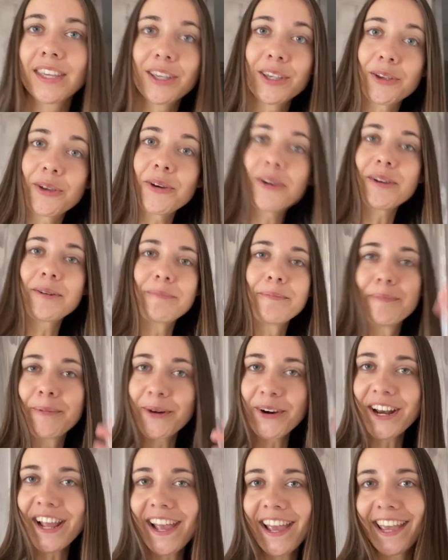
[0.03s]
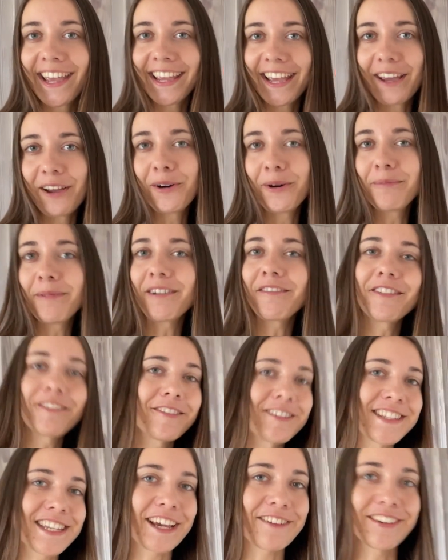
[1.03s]
Good morning! I hope
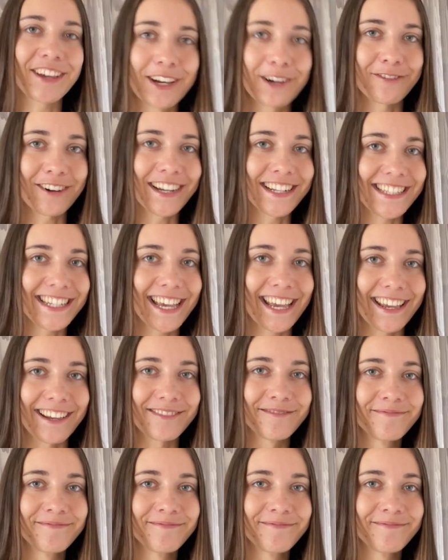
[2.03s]
everyone's having a great day.